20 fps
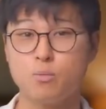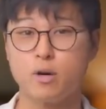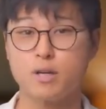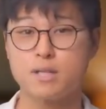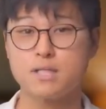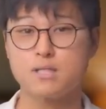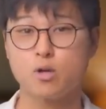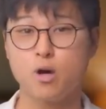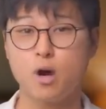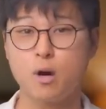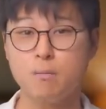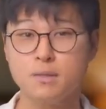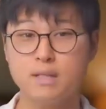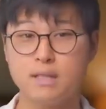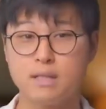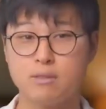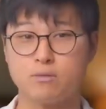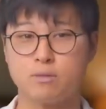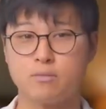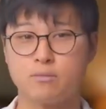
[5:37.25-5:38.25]
Think about
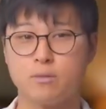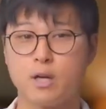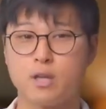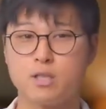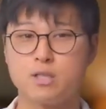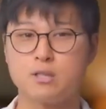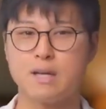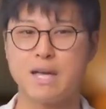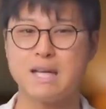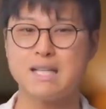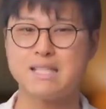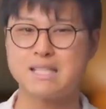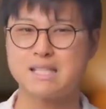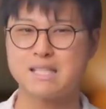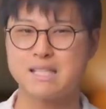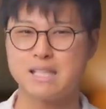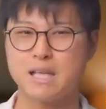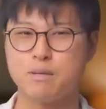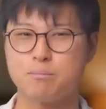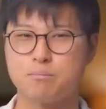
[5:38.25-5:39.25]
that gritty,
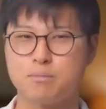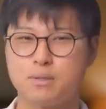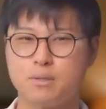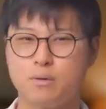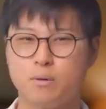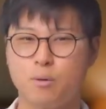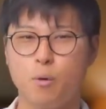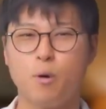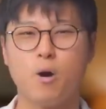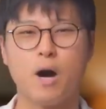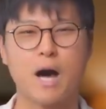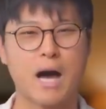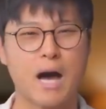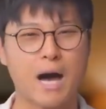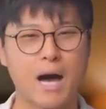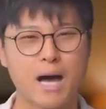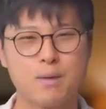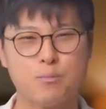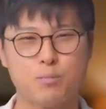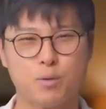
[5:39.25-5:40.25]
sandy
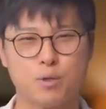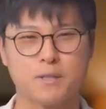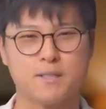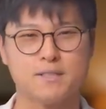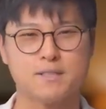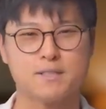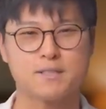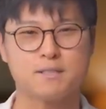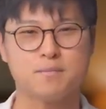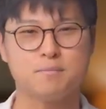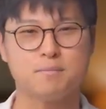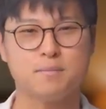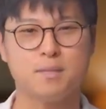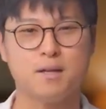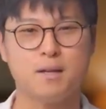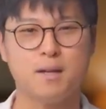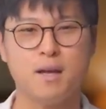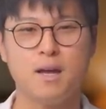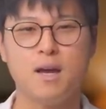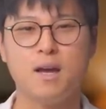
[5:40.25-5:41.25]
substance in your eyes when
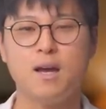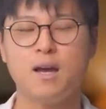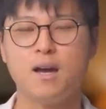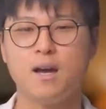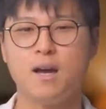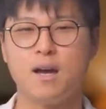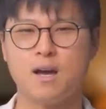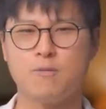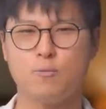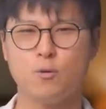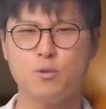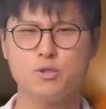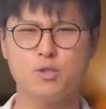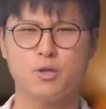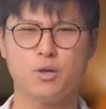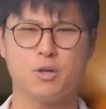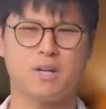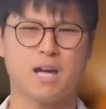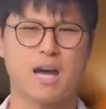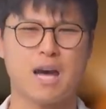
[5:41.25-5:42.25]
you wake up,
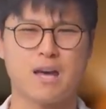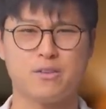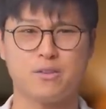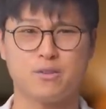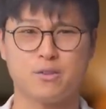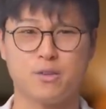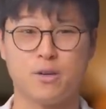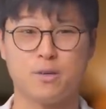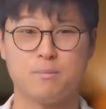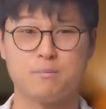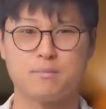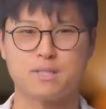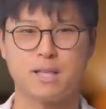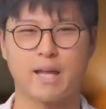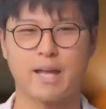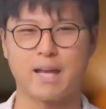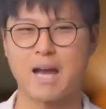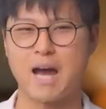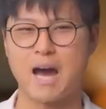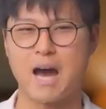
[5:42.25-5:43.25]
what most of us call
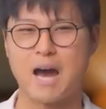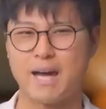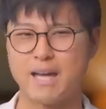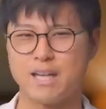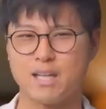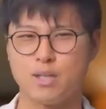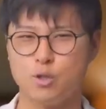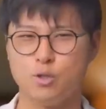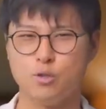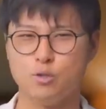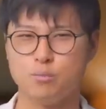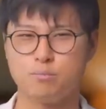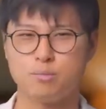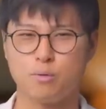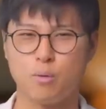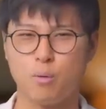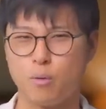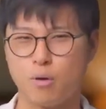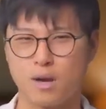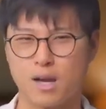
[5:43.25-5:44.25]
sleep.
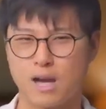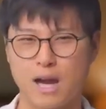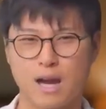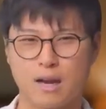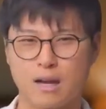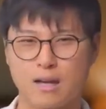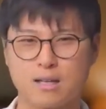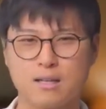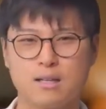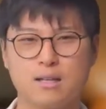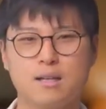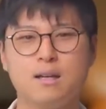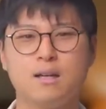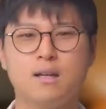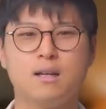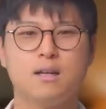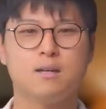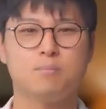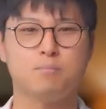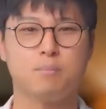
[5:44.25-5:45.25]
Emerging
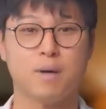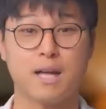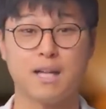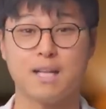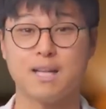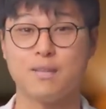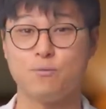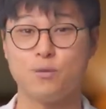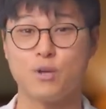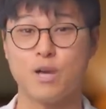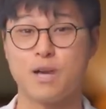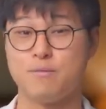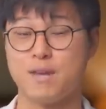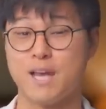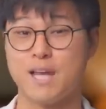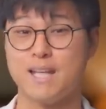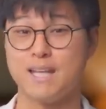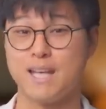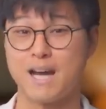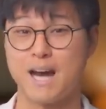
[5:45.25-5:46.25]
research and
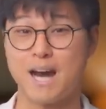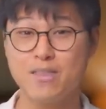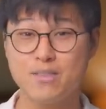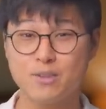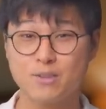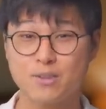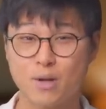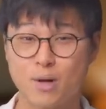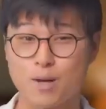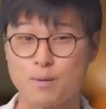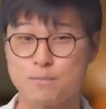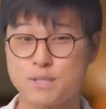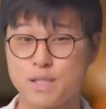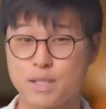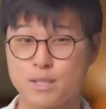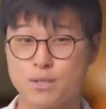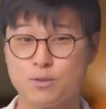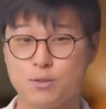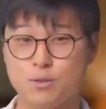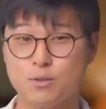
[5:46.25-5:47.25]
countless anecdotes
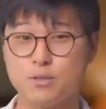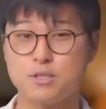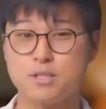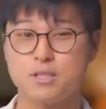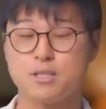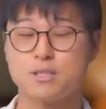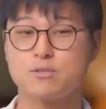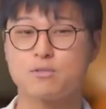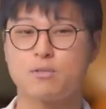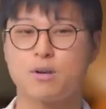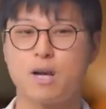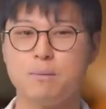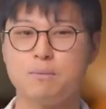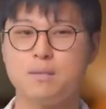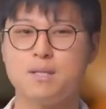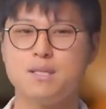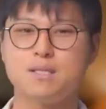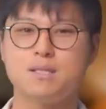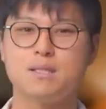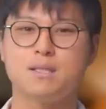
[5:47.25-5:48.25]
suggest that part
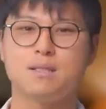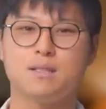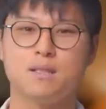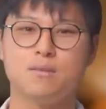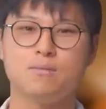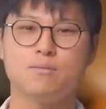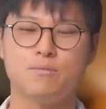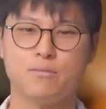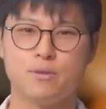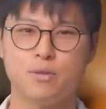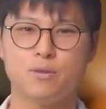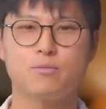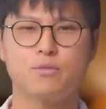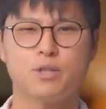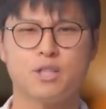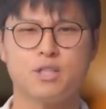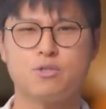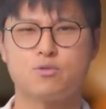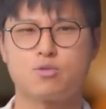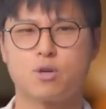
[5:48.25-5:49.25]
of this
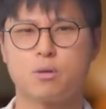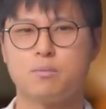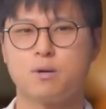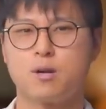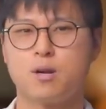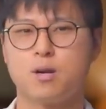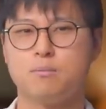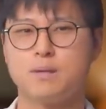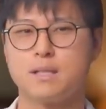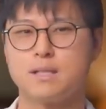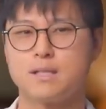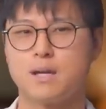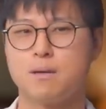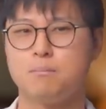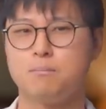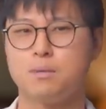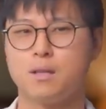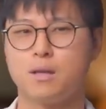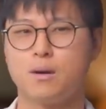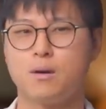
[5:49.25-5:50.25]
discharge might actually be
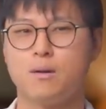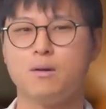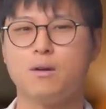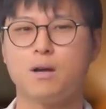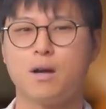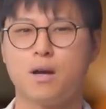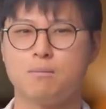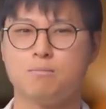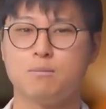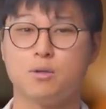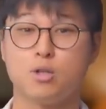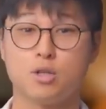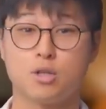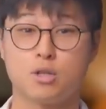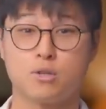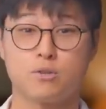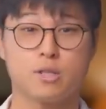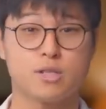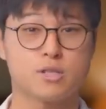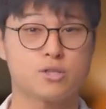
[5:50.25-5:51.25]
oxalate
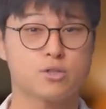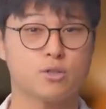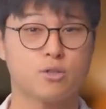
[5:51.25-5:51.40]
crystals